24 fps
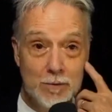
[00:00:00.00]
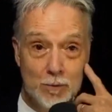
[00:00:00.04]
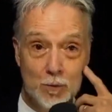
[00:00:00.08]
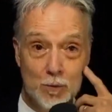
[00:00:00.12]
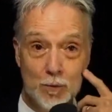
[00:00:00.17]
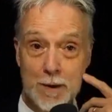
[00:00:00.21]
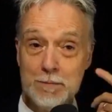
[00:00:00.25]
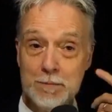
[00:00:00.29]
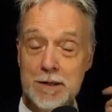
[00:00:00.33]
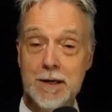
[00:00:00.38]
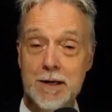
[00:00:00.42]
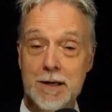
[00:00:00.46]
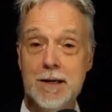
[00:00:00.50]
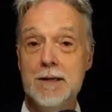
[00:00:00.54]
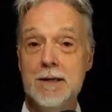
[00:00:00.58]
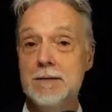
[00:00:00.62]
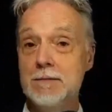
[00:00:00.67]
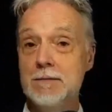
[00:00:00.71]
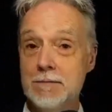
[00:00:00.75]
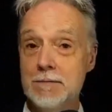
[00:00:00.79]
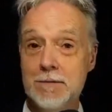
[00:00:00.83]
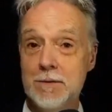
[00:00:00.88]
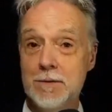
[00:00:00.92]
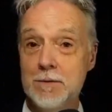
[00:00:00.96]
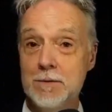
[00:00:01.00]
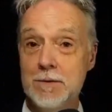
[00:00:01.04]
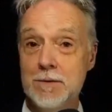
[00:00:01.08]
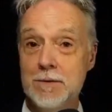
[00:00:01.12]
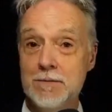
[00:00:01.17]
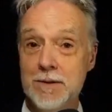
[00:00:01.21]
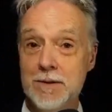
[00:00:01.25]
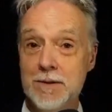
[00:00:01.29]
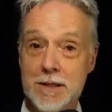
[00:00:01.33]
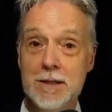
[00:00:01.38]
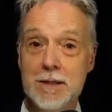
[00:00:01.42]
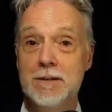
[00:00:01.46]
replicate through a
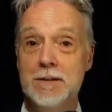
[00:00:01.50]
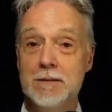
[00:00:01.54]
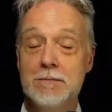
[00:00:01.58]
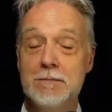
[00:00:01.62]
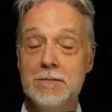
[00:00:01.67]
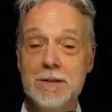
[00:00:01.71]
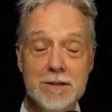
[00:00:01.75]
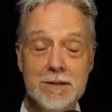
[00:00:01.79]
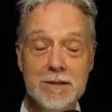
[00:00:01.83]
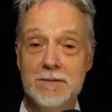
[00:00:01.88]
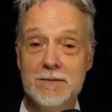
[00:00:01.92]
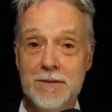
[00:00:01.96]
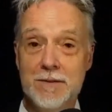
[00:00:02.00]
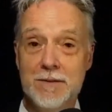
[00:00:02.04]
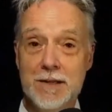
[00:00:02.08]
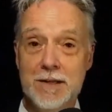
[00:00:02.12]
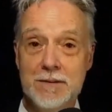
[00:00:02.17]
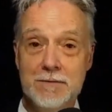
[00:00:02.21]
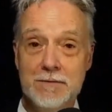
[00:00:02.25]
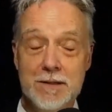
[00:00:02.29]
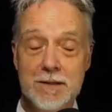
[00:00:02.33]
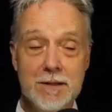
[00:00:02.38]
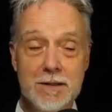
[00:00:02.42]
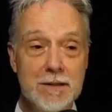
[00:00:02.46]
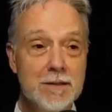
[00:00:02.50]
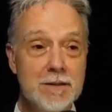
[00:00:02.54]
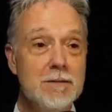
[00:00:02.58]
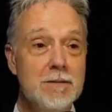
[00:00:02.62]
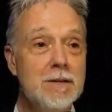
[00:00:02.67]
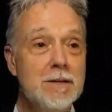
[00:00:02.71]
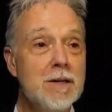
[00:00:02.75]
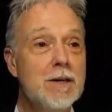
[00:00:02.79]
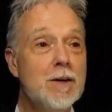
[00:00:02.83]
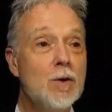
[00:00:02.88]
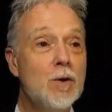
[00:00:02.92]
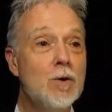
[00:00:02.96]
video, which is a fake video,
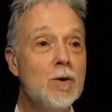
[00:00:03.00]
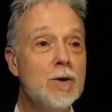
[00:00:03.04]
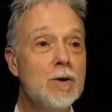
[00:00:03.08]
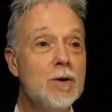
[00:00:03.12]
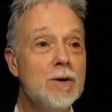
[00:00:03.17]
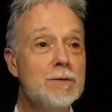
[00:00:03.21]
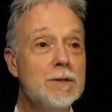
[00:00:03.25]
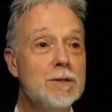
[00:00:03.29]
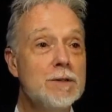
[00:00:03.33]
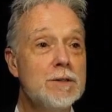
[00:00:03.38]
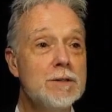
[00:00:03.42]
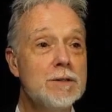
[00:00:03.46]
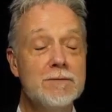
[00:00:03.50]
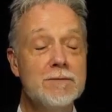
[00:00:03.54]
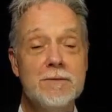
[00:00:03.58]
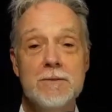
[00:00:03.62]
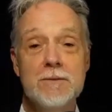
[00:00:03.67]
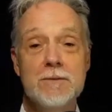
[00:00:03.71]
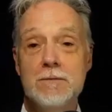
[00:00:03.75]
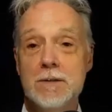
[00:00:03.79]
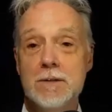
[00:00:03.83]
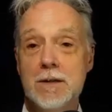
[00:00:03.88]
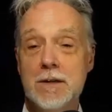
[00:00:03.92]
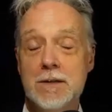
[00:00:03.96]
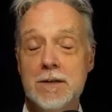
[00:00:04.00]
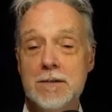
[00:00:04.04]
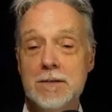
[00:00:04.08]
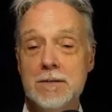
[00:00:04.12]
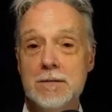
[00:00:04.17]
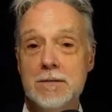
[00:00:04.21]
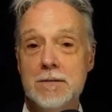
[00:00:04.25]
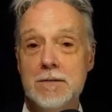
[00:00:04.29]
or even just a phone call.